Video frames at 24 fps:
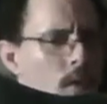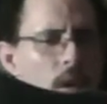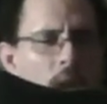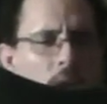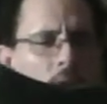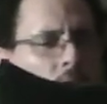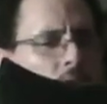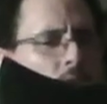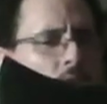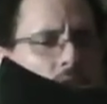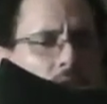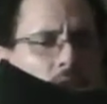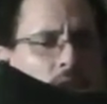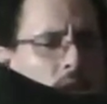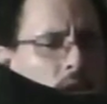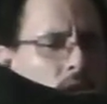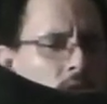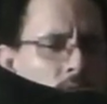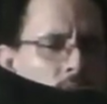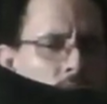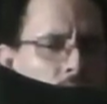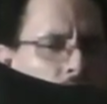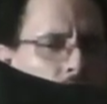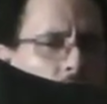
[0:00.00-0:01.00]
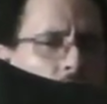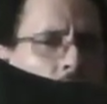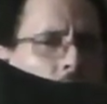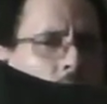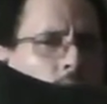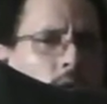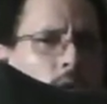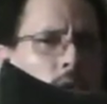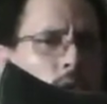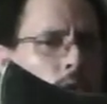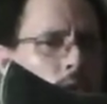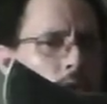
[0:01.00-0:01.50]
and this thing is just
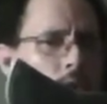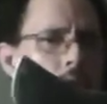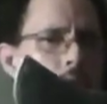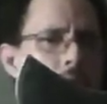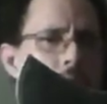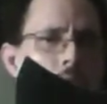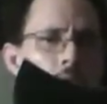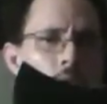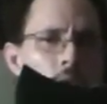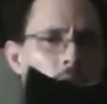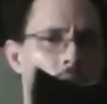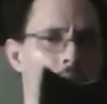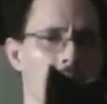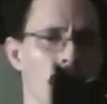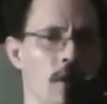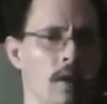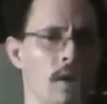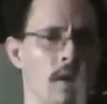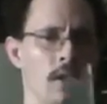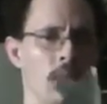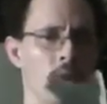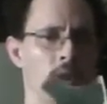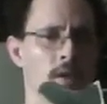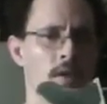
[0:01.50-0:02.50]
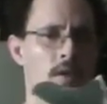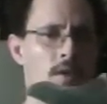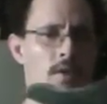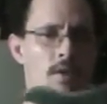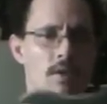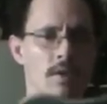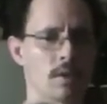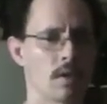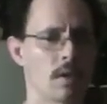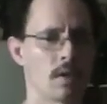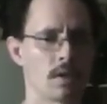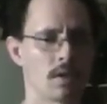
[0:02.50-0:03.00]
hardcore.
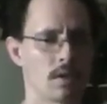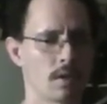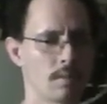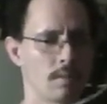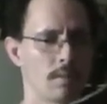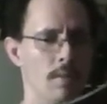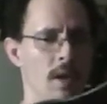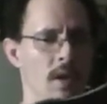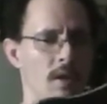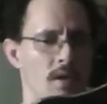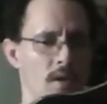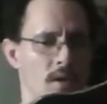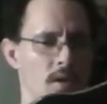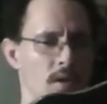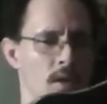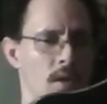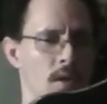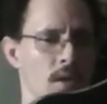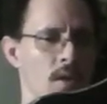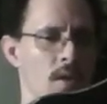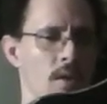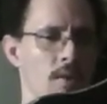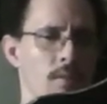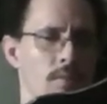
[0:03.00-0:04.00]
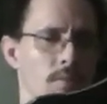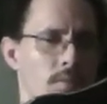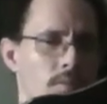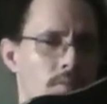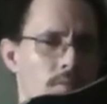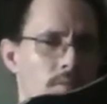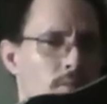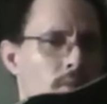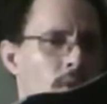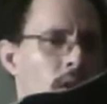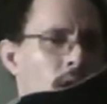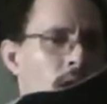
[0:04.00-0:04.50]
It's basically,
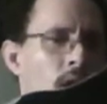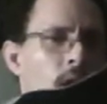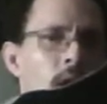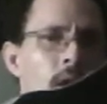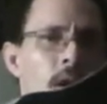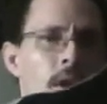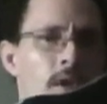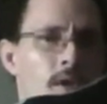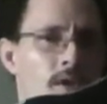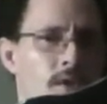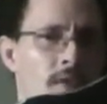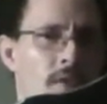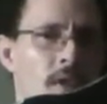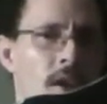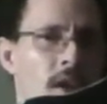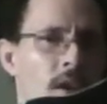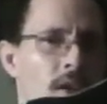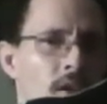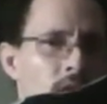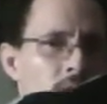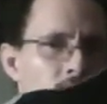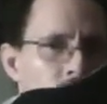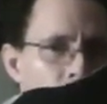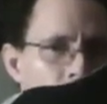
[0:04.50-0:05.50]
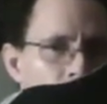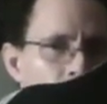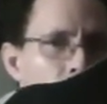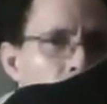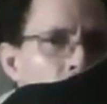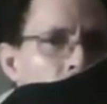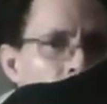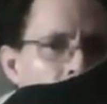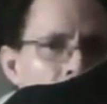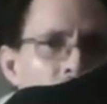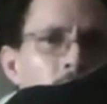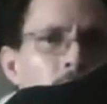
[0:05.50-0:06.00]
when all else fails, you
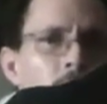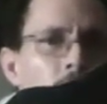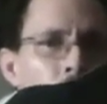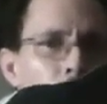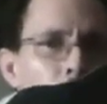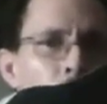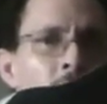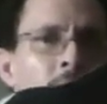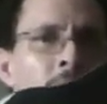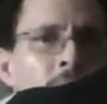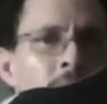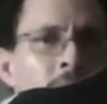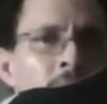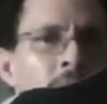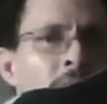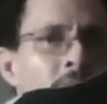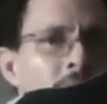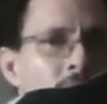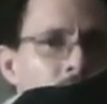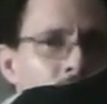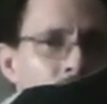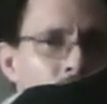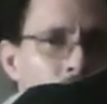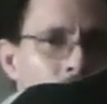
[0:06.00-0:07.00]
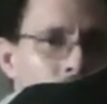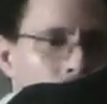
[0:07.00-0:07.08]
can count on the Brand Max.